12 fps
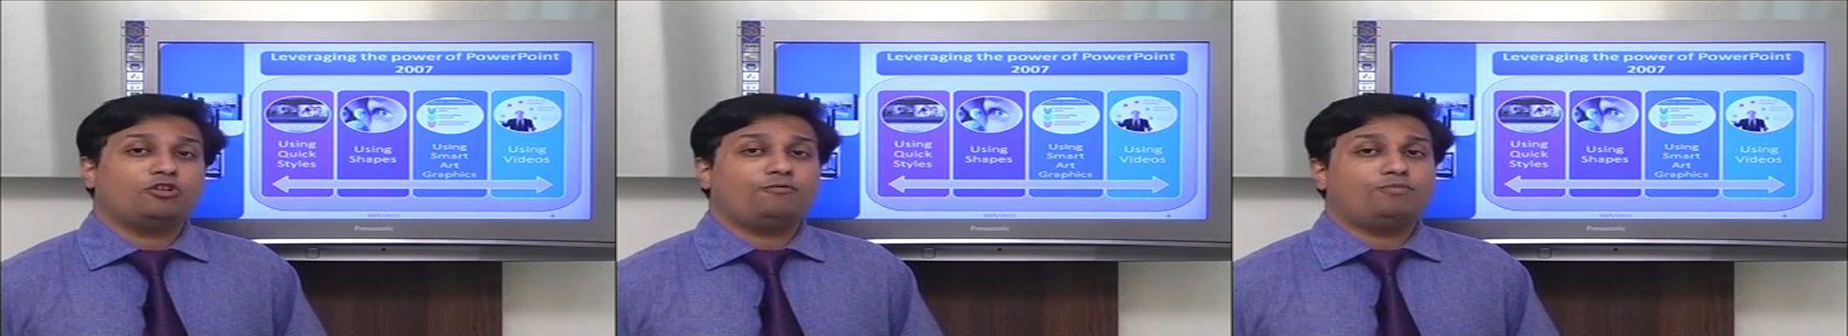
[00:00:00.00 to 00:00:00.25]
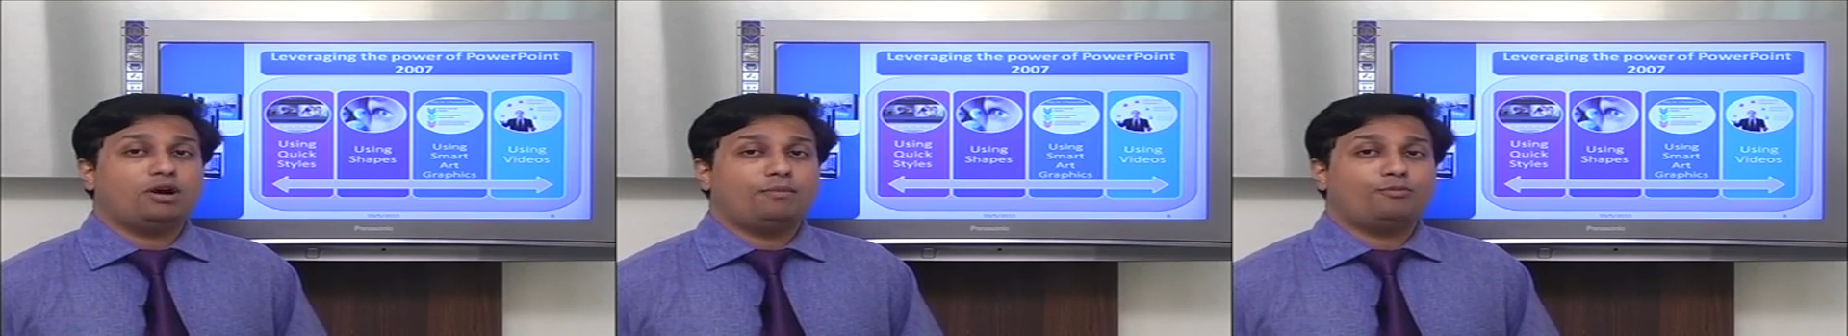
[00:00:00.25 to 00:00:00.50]

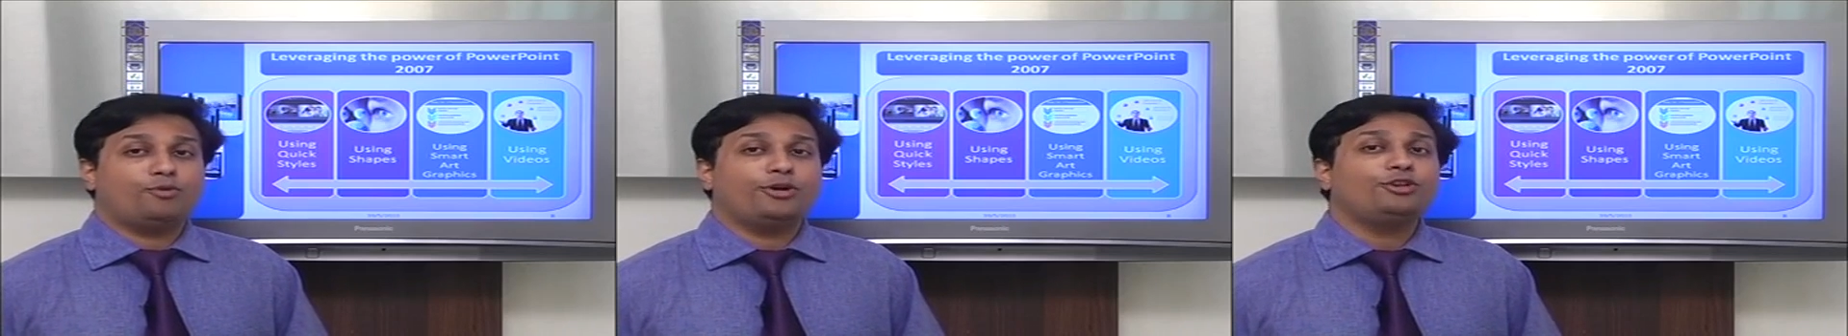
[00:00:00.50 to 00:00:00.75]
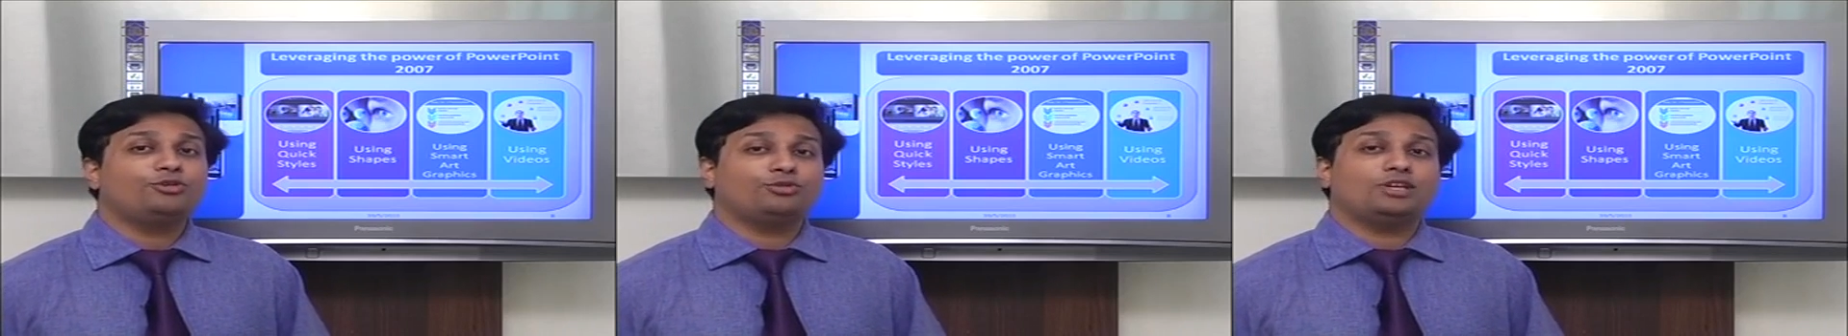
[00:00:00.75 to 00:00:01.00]
of
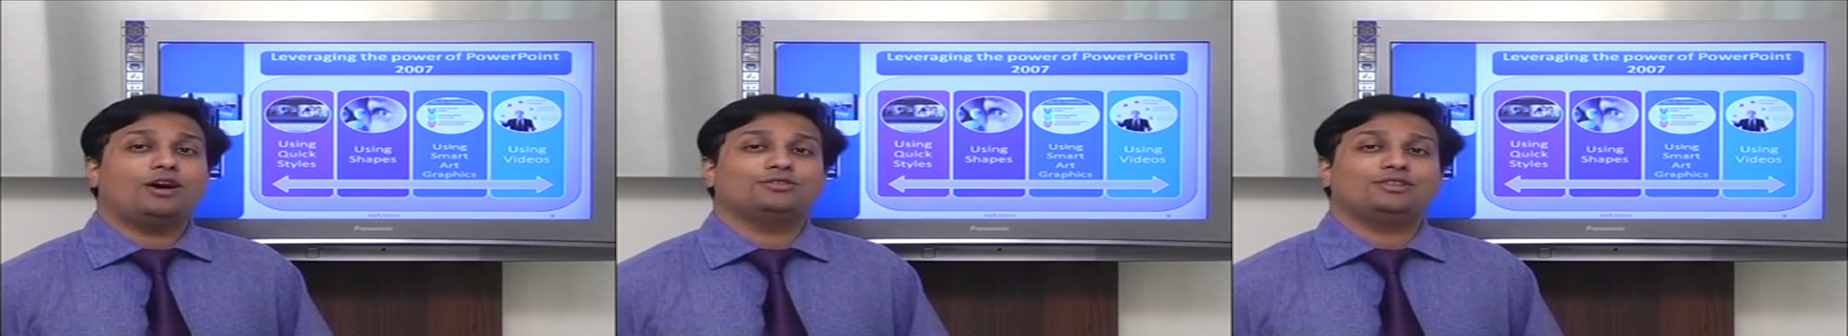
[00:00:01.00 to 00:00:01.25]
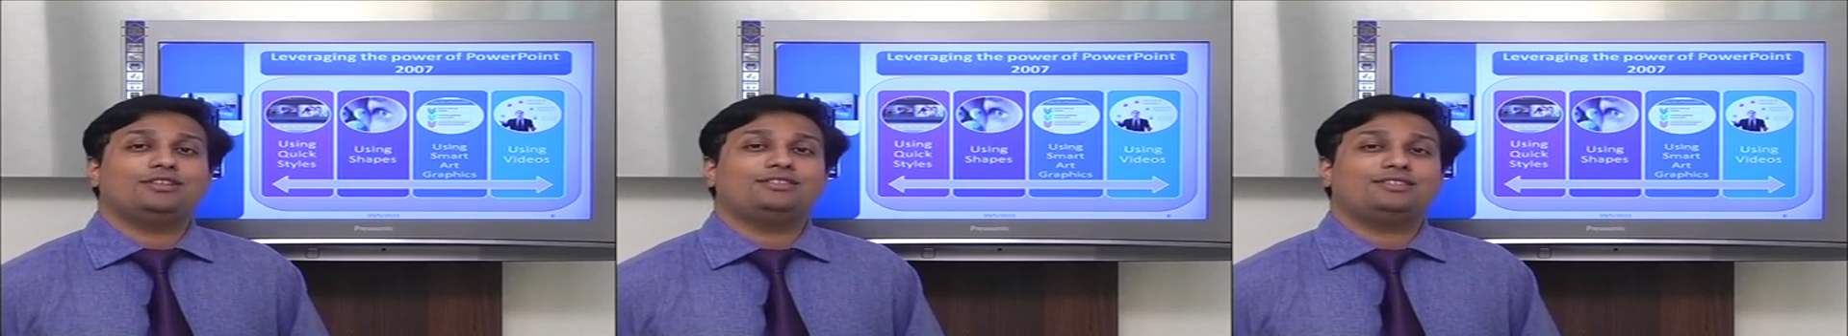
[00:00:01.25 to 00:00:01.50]
PowerPoint
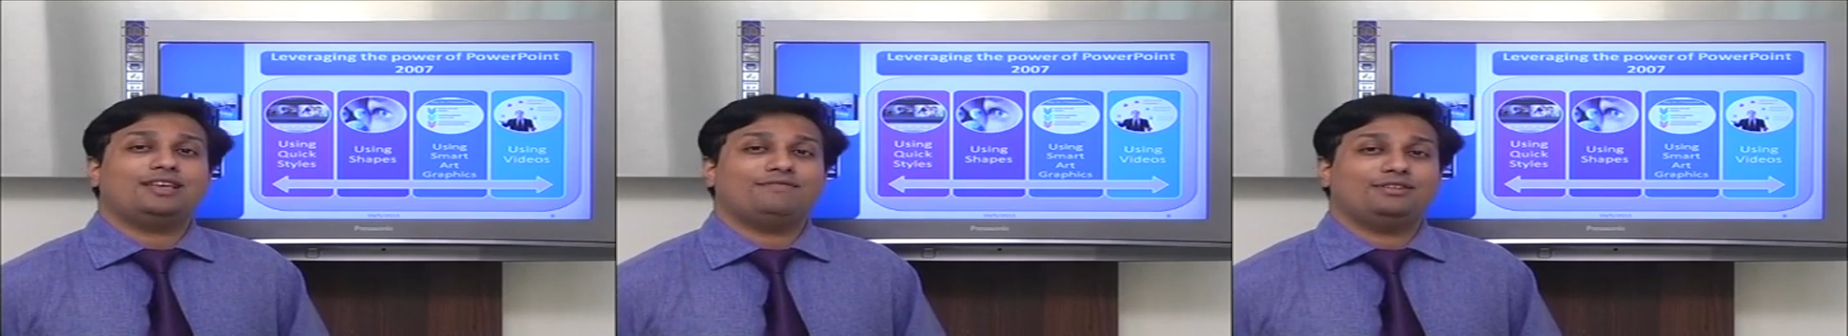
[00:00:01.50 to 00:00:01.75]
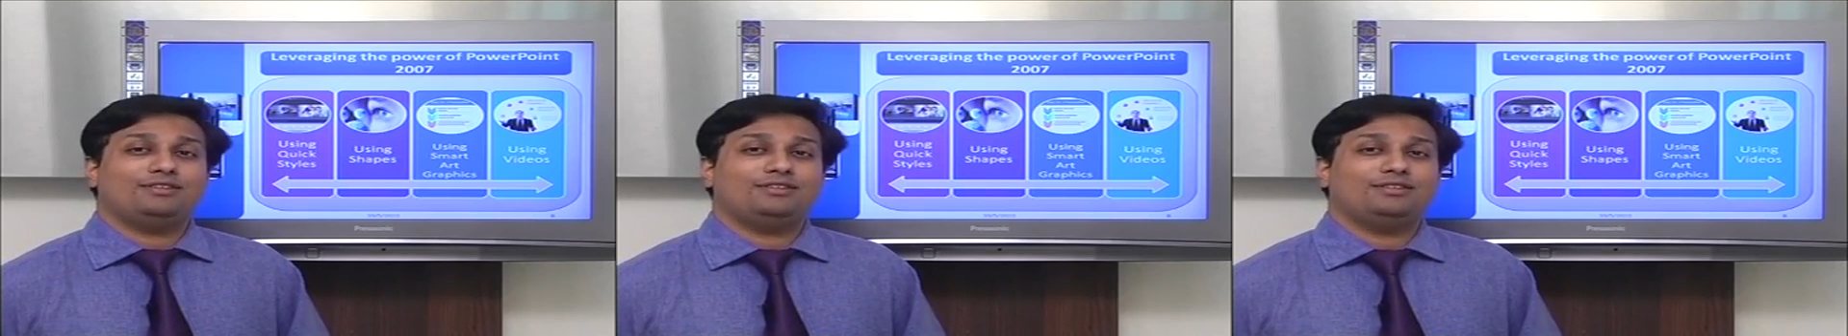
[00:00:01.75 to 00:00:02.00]

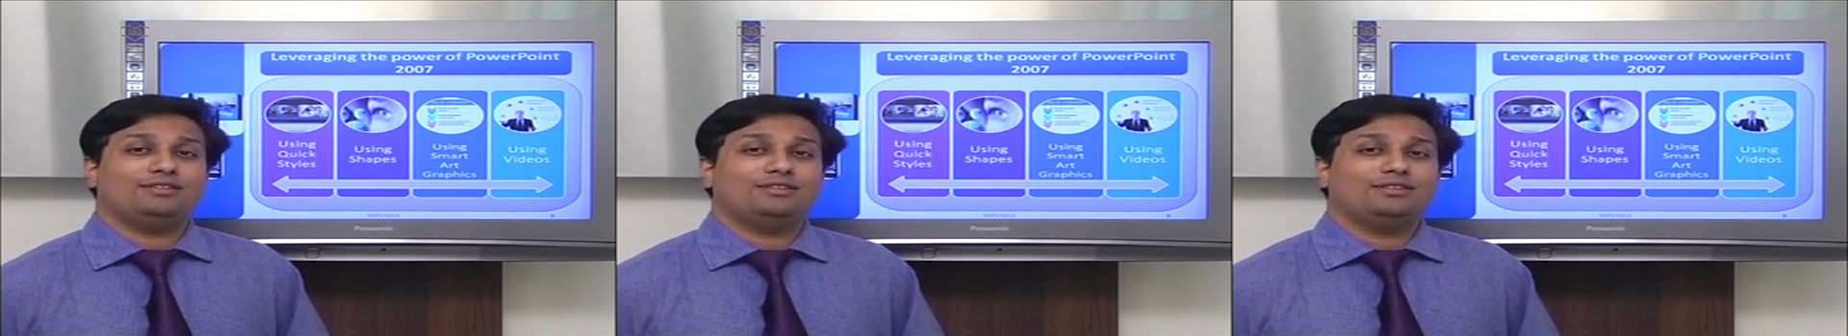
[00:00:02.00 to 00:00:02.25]
2007.